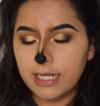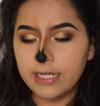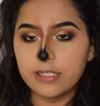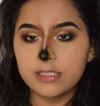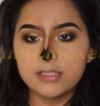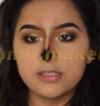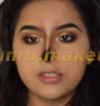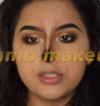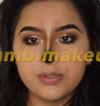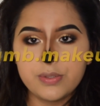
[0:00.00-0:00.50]
I
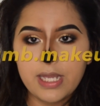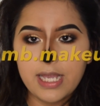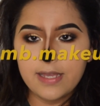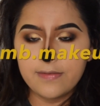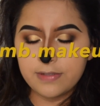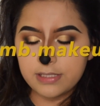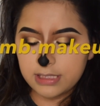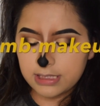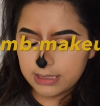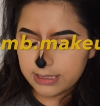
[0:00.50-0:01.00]
also do
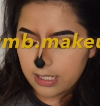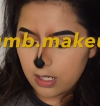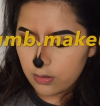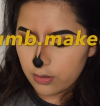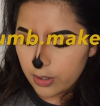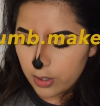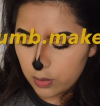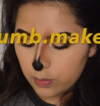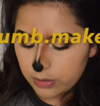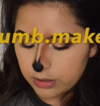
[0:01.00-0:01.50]
have a discount
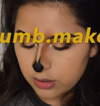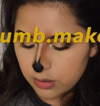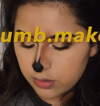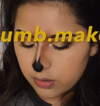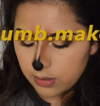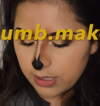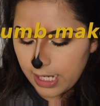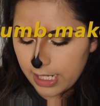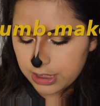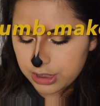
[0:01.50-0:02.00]
code with
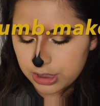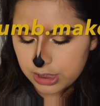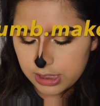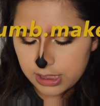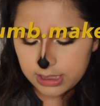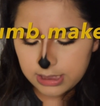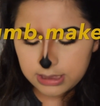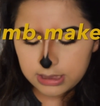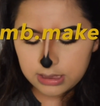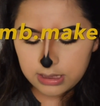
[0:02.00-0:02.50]
Dodo
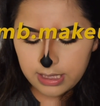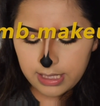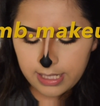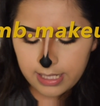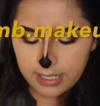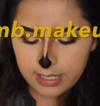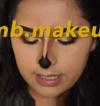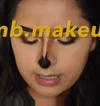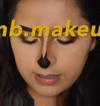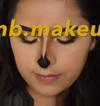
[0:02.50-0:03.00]
Lashes,
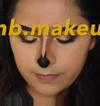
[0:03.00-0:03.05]
and